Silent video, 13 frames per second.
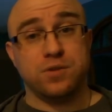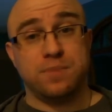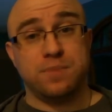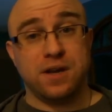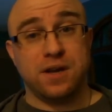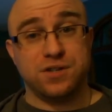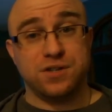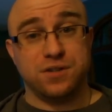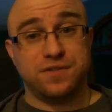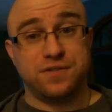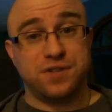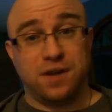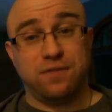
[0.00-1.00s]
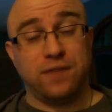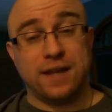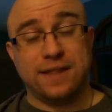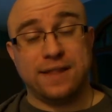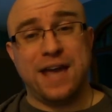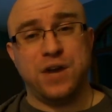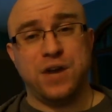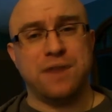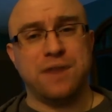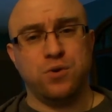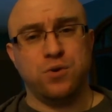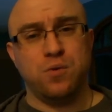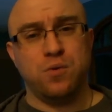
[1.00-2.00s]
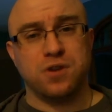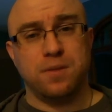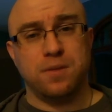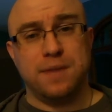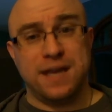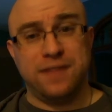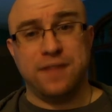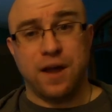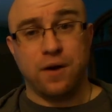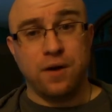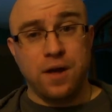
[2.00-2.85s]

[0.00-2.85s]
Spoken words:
is because of stuff like that. You never knew what was going to be in there.